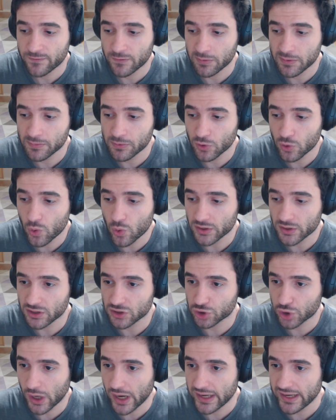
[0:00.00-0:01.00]
for people who want to
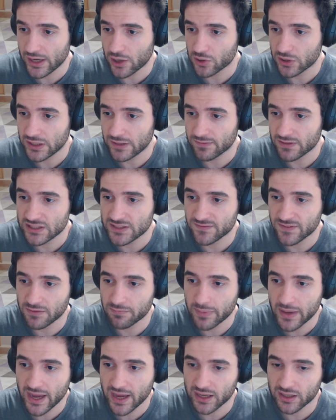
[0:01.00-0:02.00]
try it out, give us
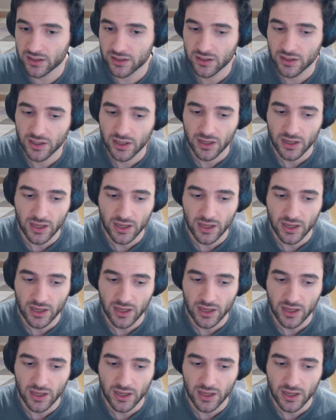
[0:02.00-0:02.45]
feedback,